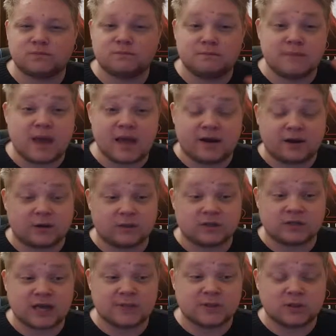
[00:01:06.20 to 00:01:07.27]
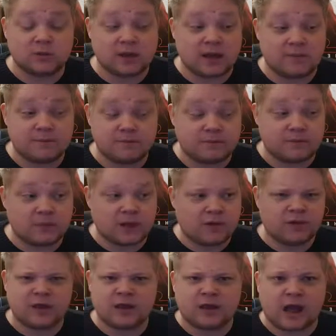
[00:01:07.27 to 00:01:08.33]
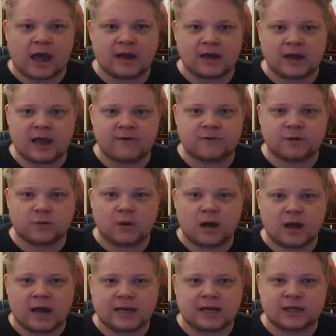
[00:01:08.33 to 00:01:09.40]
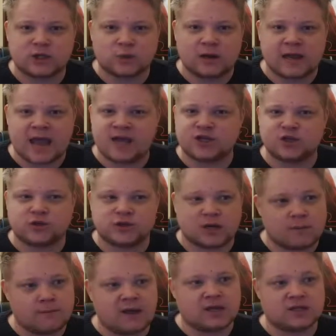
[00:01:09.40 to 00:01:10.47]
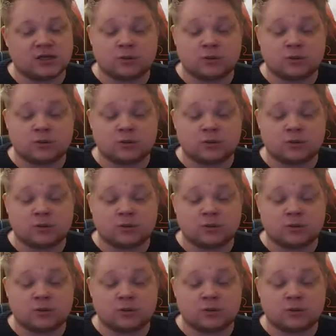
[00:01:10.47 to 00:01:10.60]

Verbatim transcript: maker. It was an absolute... I think I had, after a while, I had like twenty headshots in a match.